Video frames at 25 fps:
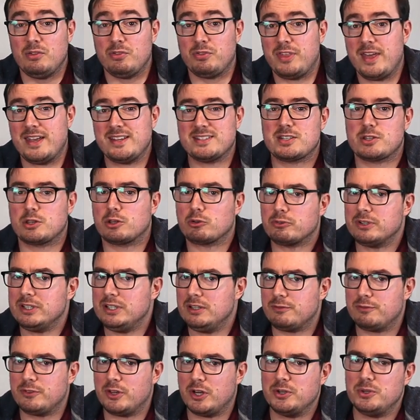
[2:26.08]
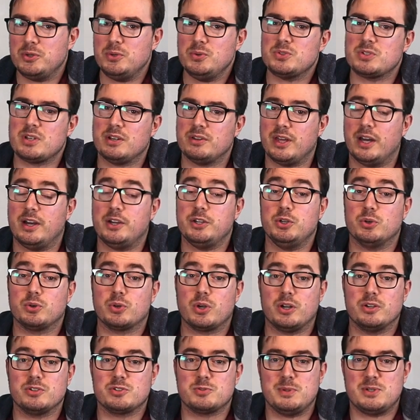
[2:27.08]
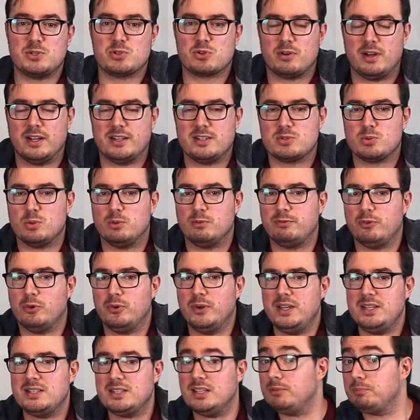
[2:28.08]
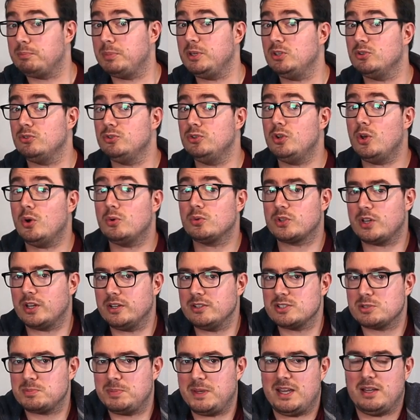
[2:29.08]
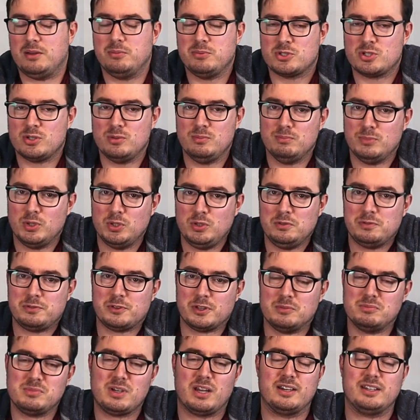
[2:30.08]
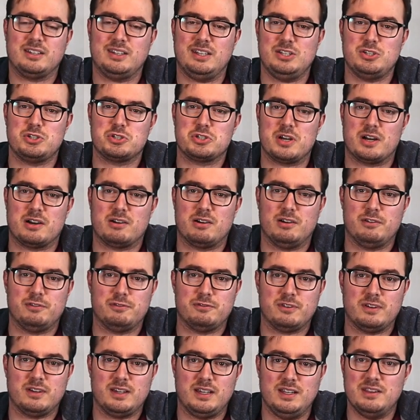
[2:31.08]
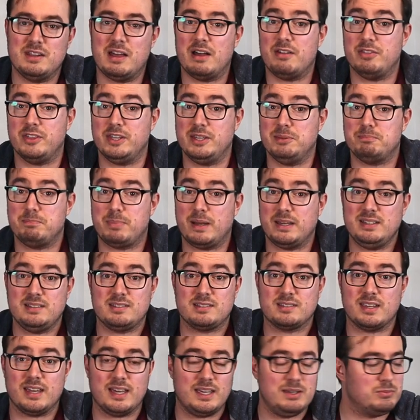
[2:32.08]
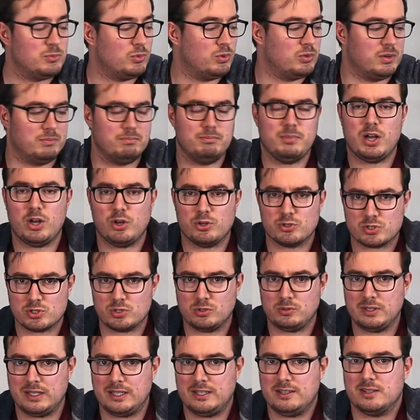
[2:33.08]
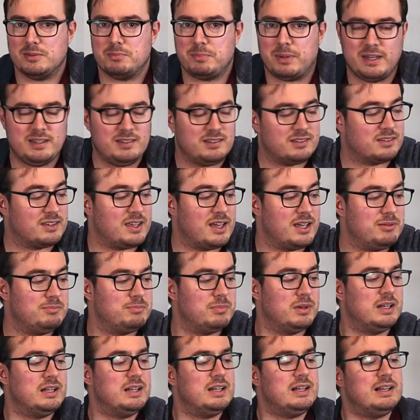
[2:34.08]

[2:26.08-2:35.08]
There's three of those that you're going to be trying to avoid, but you're not going to be able to move them like the sheriff in the base game or the marshal in the base game.